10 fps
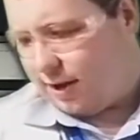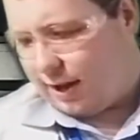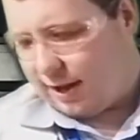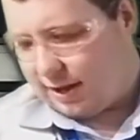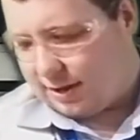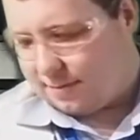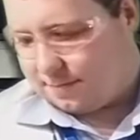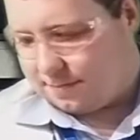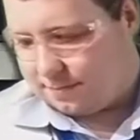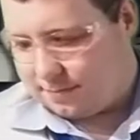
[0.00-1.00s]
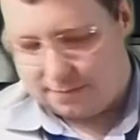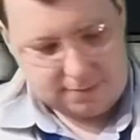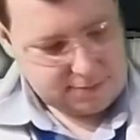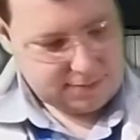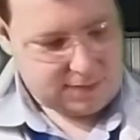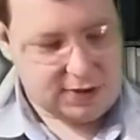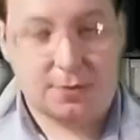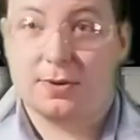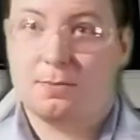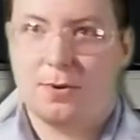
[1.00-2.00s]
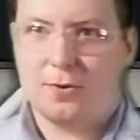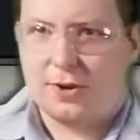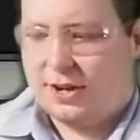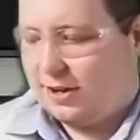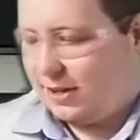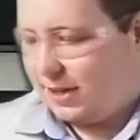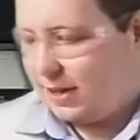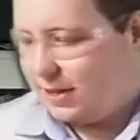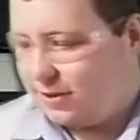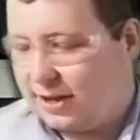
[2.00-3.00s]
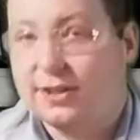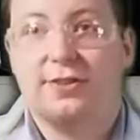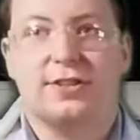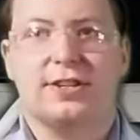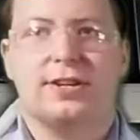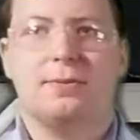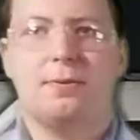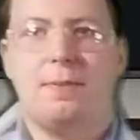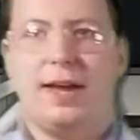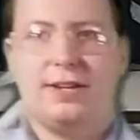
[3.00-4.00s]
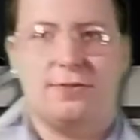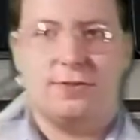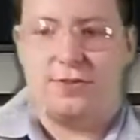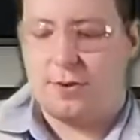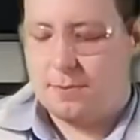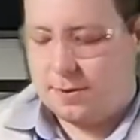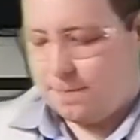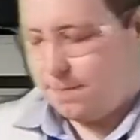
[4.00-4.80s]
If you don't want to pour it in like that, you can use a pipette or a dropper.